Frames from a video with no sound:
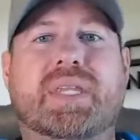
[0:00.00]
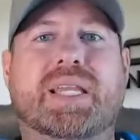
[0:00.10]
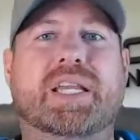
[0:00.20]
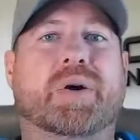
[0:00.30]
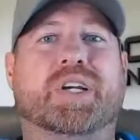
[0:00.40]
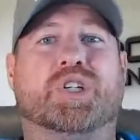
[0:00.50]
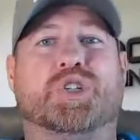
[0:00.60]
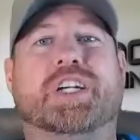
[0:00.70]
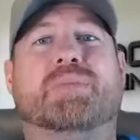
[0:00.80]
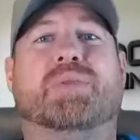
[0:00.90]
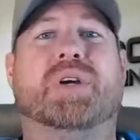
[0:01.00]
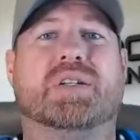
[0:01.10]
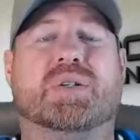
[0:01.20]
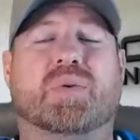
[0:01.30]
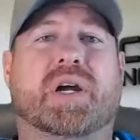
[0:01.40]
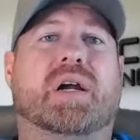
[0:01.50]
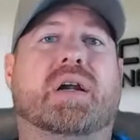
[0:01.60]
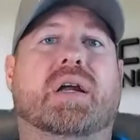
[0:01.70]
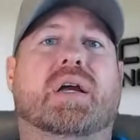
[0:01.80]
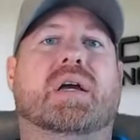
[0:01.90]
extreme risk
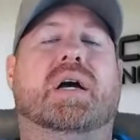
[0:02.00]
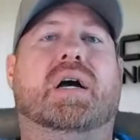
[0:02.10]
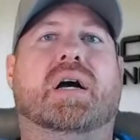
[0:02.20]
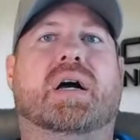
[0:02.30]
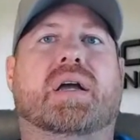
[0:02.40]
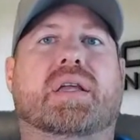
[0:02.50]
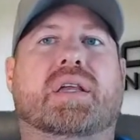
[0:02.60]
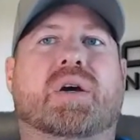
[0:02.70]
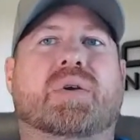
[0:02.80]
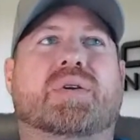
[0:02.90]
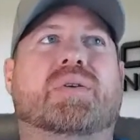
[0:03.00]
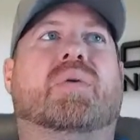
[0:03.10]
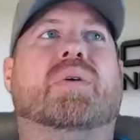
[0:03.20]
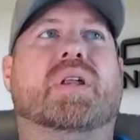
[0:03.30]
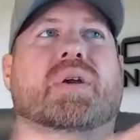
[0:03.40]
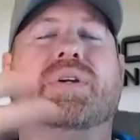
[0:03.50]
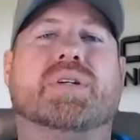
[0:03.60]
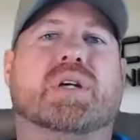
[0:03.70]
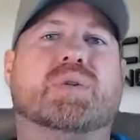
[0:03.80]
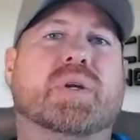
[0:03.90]
where, you don't really
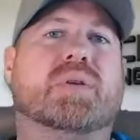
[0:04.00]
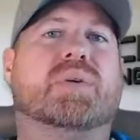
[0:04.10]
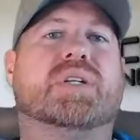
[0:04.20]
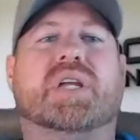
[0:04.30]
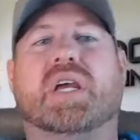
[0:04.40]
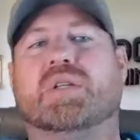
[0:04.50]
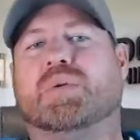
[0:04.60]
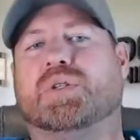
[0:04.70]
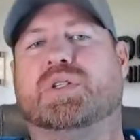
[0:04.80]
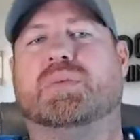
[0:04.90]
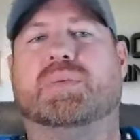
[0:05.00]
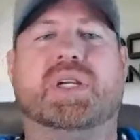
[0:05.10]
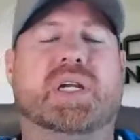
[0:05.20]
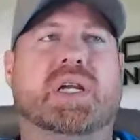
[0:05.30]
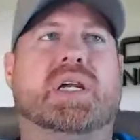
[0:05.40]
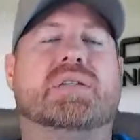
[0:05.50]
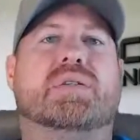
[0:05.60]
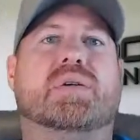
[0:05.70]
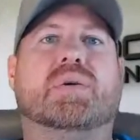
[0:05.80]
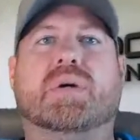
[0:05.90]
research what the risk is, what you should be getting
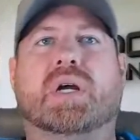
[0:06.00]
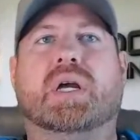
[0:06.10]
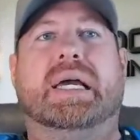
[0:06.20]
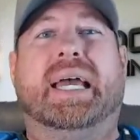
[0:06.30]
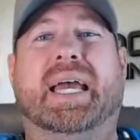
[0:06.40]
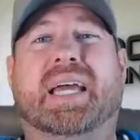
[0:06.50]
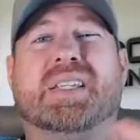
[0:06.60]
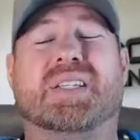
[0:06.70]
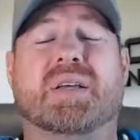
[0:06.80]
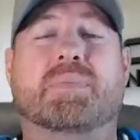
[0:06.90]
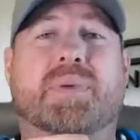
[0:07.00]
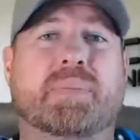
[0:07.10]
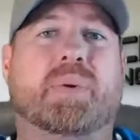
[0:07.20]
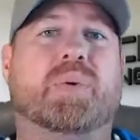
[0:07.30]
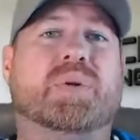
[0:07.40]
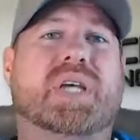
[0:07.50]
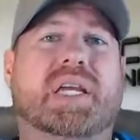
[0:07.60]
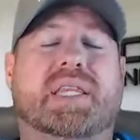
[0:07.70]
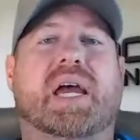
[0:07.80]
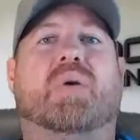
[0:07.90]
into. And some people will take
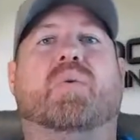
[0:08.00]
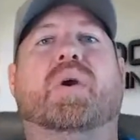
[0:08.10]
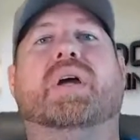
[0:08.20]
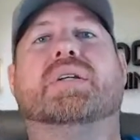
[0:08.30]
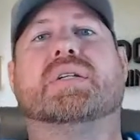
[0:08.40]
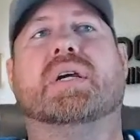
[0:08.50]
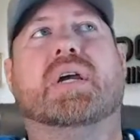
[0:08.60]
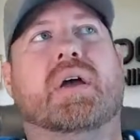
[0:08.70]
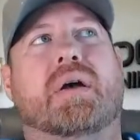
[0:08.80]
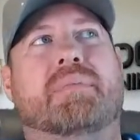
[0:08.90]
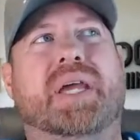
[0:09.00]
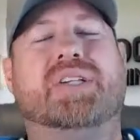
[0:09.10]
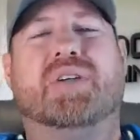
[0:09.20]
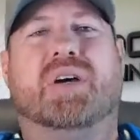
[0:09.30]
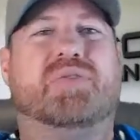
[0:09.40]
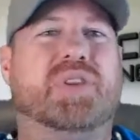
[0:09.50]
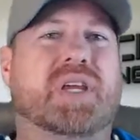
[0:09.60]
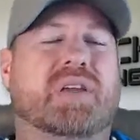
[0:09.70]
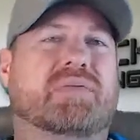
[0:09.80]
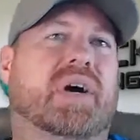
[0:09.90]
that risk based off of the
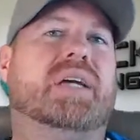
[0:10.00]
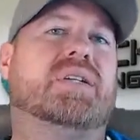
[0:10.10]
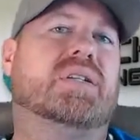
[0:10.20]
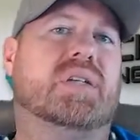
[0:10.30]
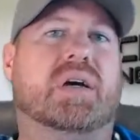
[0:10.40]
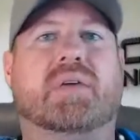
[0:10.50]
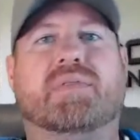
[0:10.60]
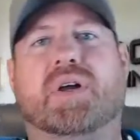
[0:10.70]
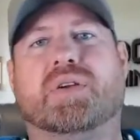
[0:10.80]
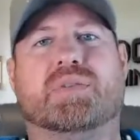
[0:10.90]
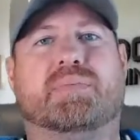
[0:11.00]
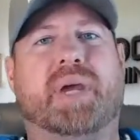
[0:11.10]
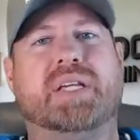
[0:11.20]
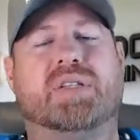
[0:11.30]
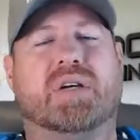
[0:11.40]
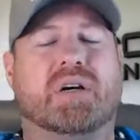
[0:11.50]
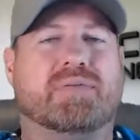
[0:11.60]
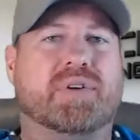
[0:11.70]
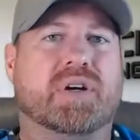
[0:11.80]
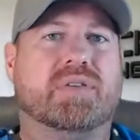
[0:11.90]
advices of others, based off
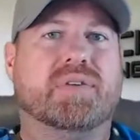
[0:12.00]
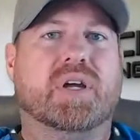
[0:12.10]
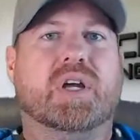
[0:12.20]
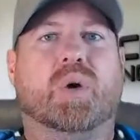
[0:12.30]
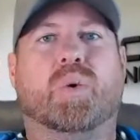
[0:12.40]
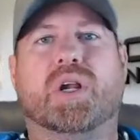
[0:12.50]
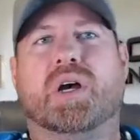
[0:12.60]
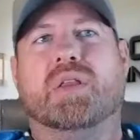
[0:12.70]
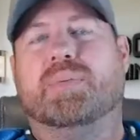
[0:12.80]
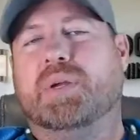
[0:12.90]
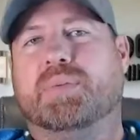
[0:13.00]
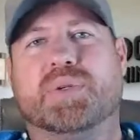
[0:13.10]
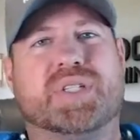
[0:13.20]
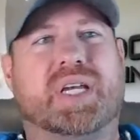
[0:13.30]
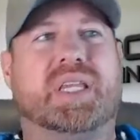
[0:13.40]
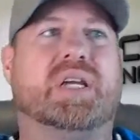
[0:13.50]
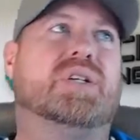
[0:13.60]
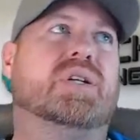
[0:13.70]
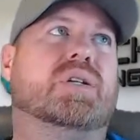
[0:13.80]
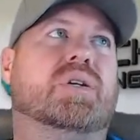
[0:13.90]
of what other people say they
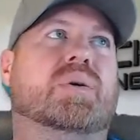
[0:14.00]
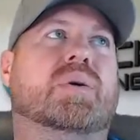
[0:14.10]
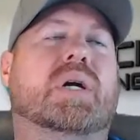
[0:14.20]
should do.